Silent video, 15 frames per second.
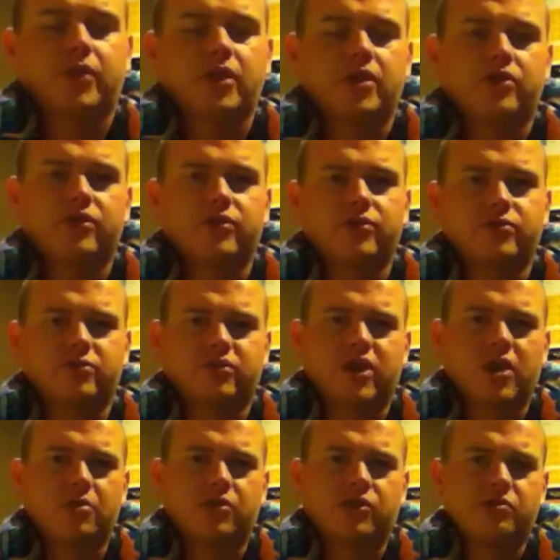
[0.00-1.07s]
It was
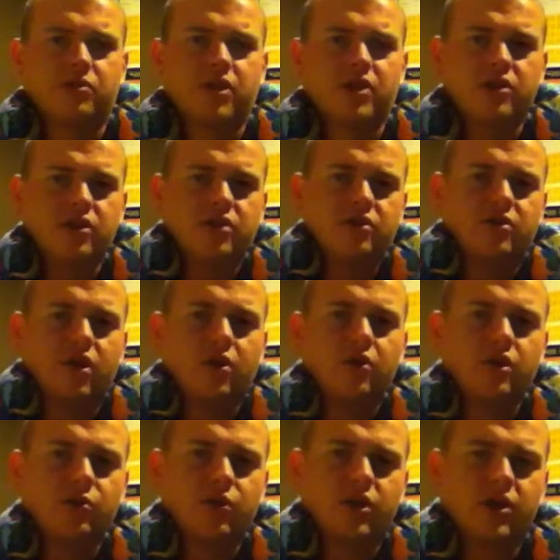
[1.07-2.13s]
cumbersome, and you could
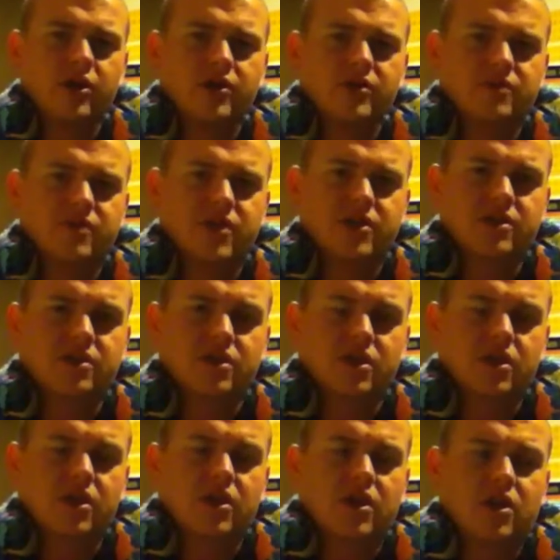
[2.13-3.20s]
only wear it as a vest.
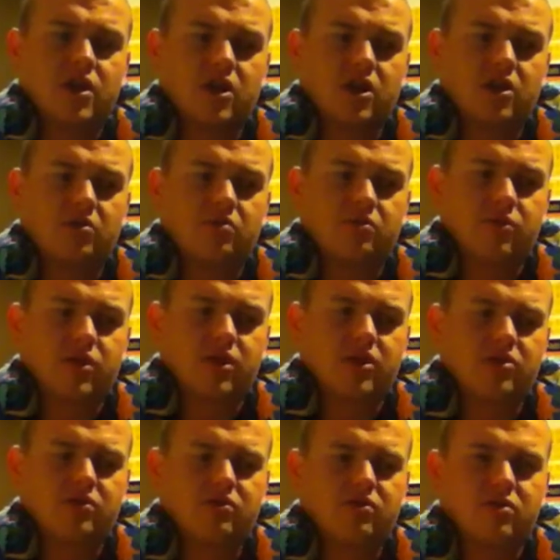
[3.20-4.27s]
I
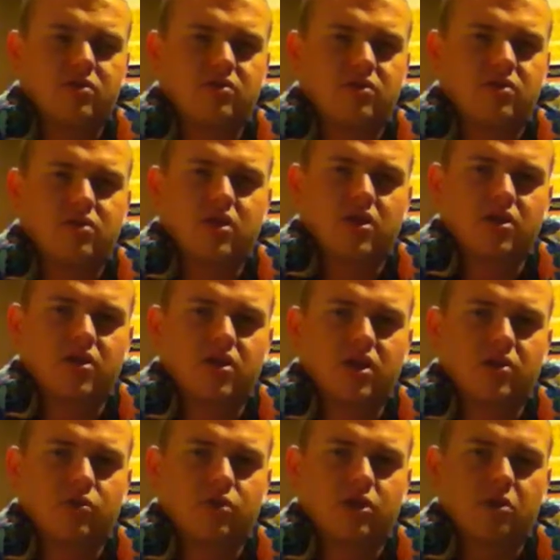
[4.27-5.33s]
didn't
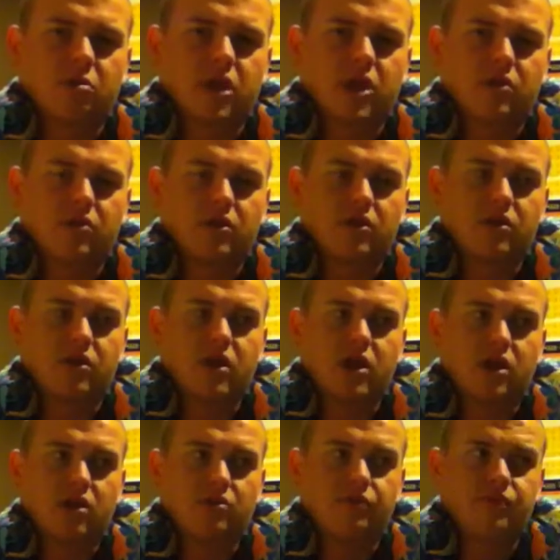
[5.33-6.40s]
like wearing a pack with it.
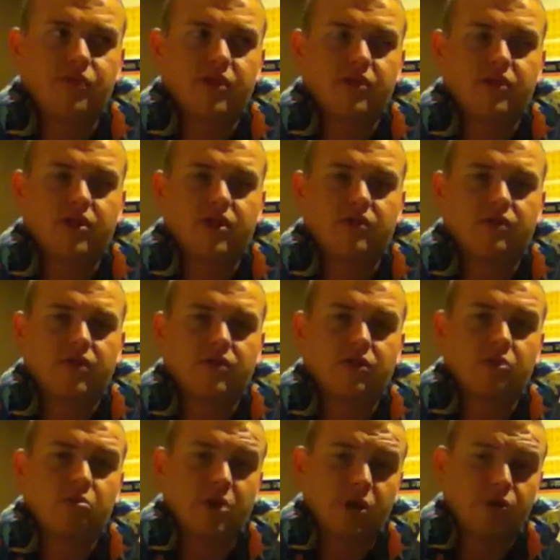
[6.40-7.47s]
And then I've got
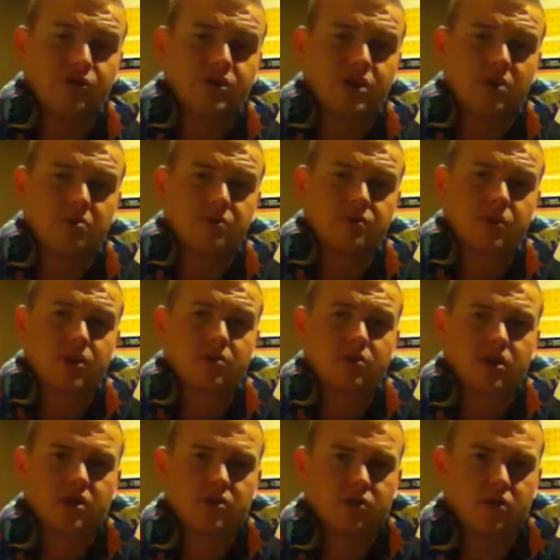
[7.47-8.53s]
a belt set up as well,
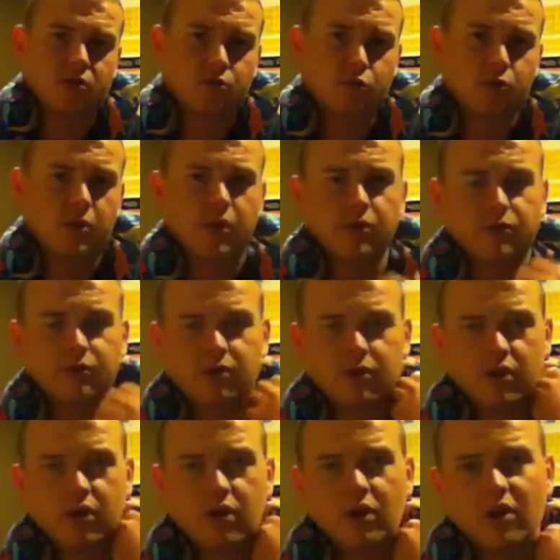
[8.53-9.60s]
like a war belt sort of
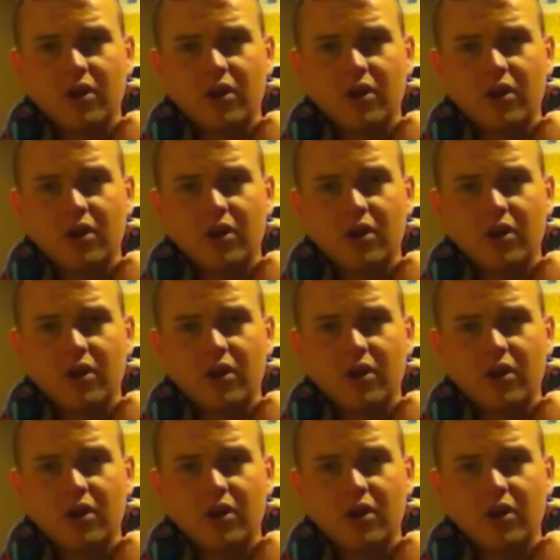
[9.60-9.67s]
thing,